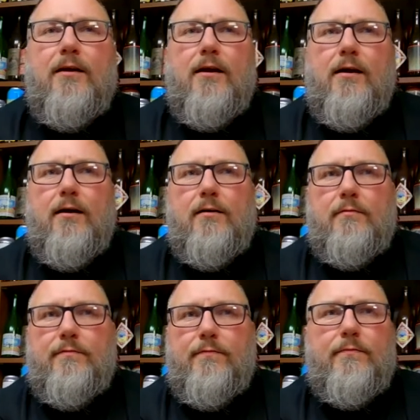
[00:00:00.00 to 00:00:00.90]

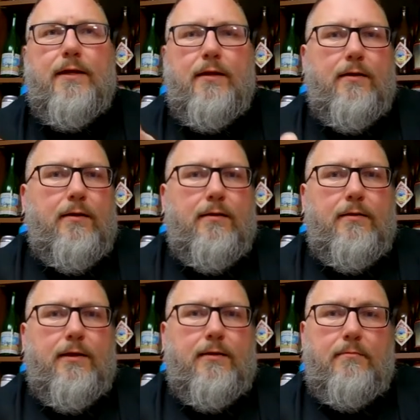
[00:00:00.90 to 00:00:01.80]
of
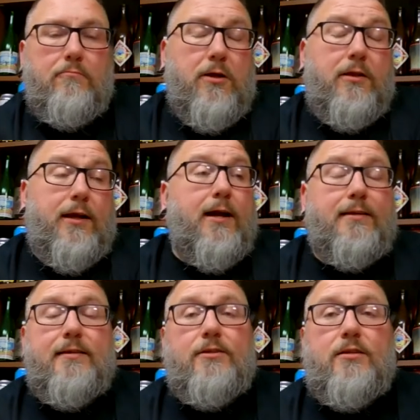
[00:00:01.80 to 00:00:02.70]

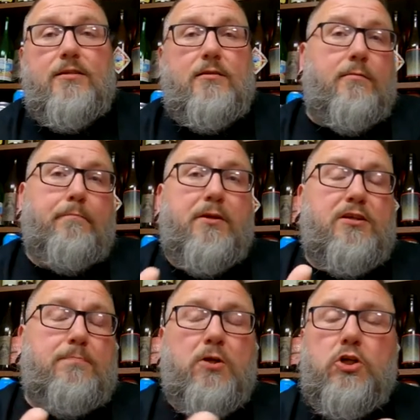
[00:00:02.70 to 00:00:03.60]

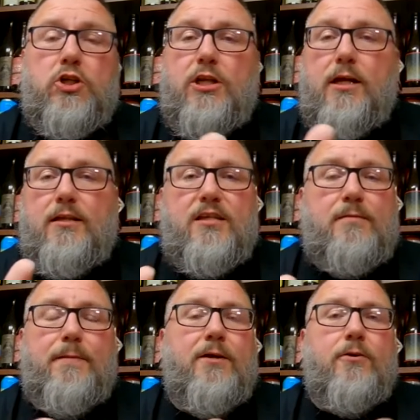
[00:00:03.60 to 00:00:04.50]
besmirched and
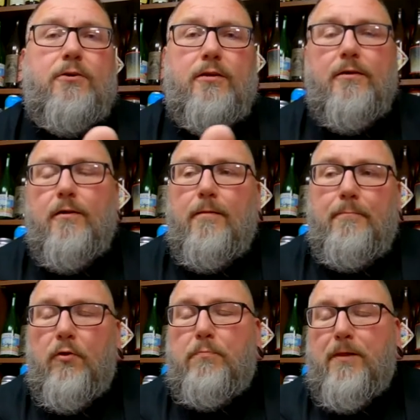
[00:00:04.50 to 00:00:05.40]
smeared
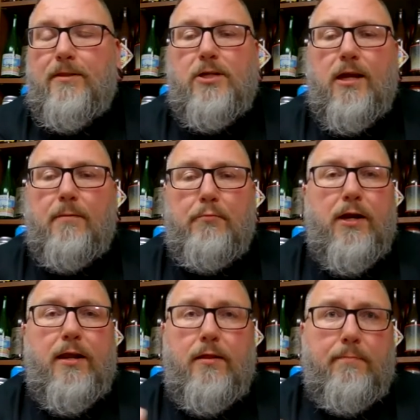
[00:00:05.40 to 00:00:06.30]
both Belichick and
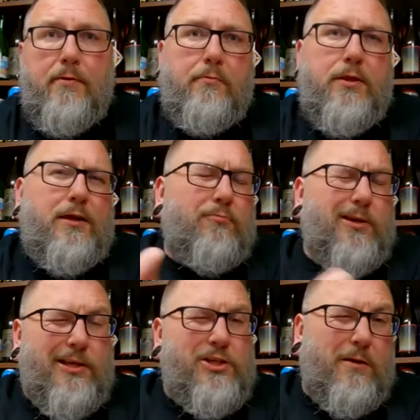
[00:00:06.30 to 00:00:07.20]
Brady to the point where they
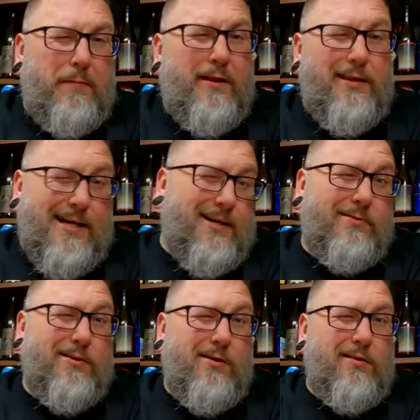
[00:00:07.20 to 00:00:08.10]
really shouldn't be allowed
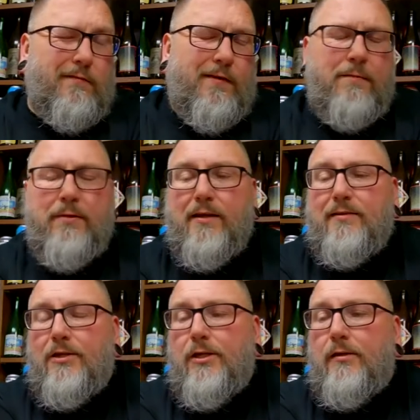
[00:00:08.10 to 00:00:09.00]
in the Hall of Fame because
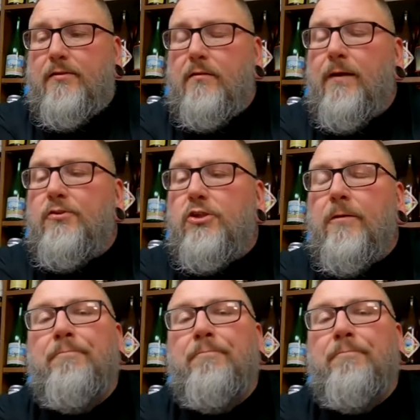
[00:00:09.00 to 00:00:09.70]
they cheated so much.